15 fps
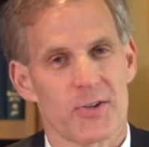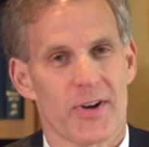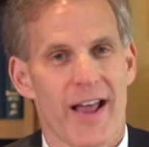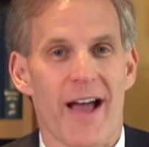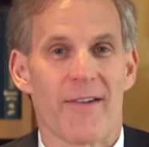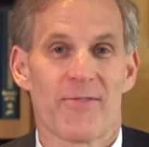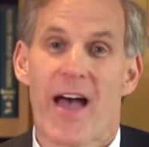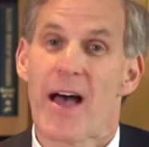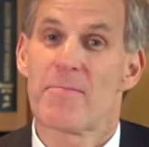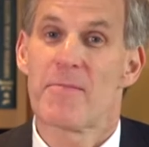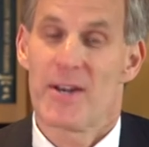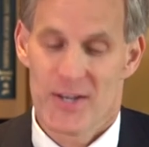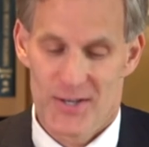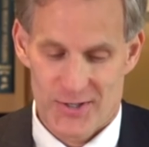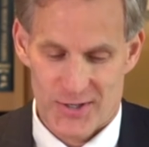don't have that
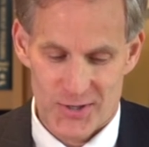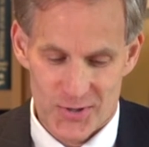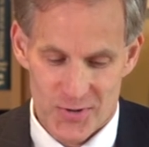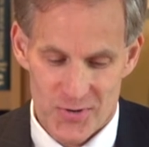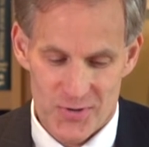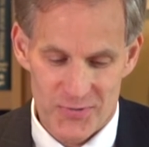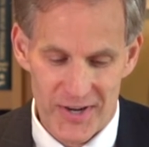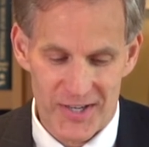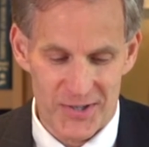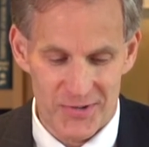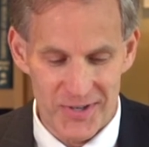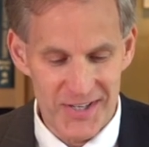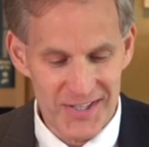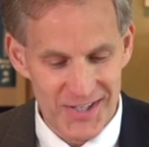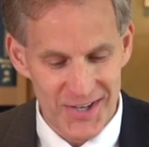many such huge
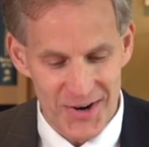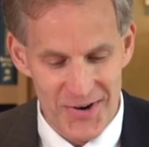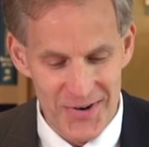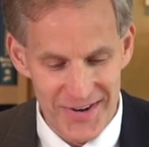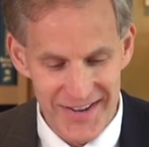victories, so